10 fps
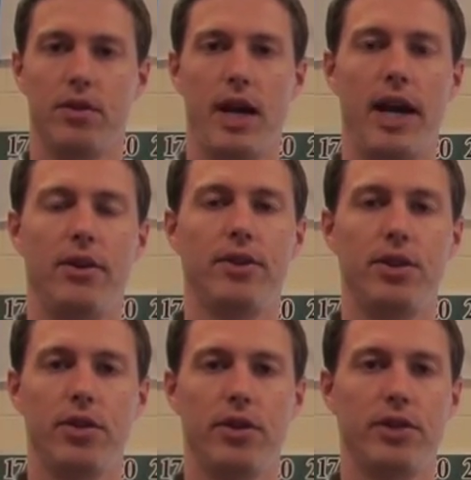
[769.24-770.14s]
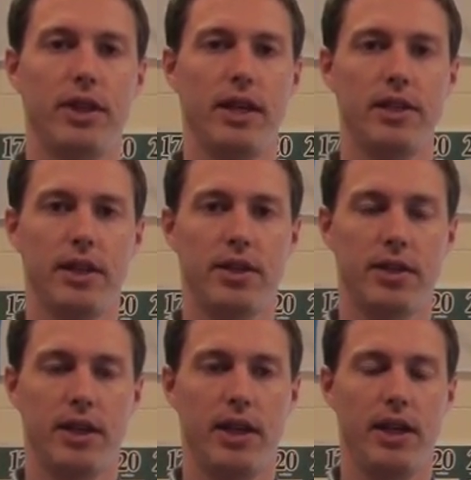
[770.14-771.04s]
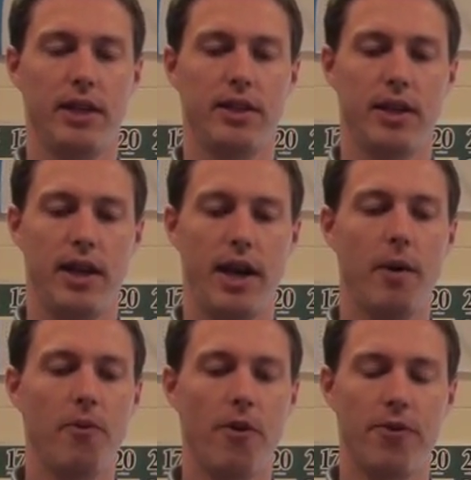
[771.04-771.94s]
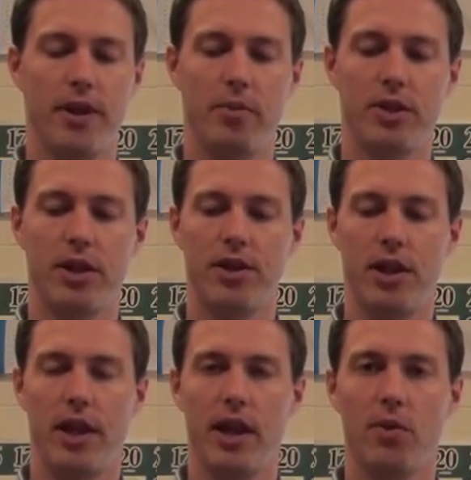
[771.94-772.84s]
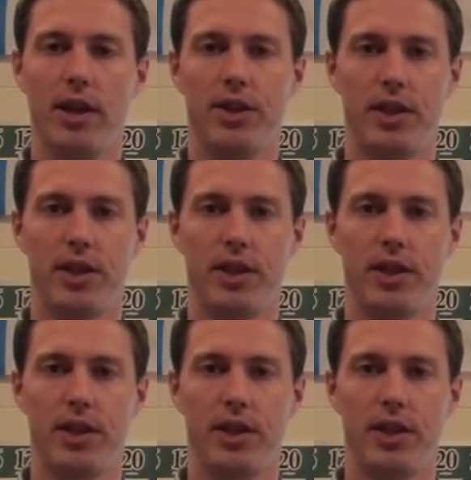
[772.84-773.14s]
I don't do those things. It's helpful for them to learn the language,